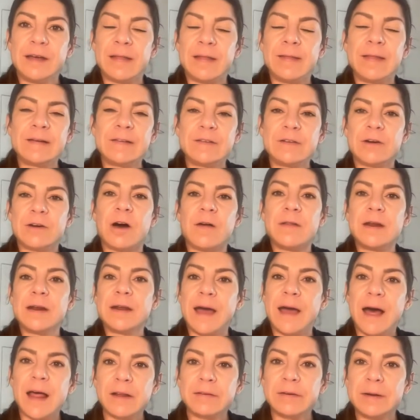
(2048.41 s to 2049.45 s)
I like to call it a
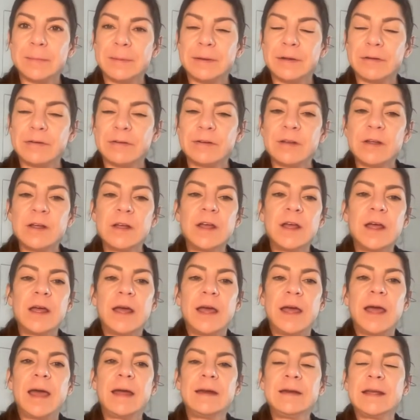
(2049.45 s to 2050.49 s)
calorie build,
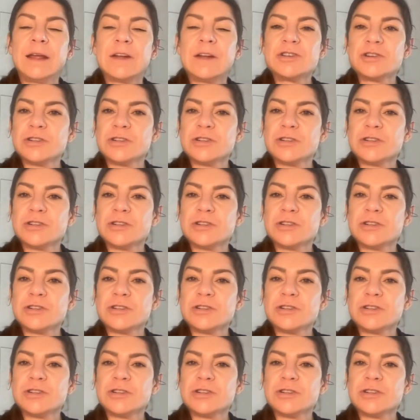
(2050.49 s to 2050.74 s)
and get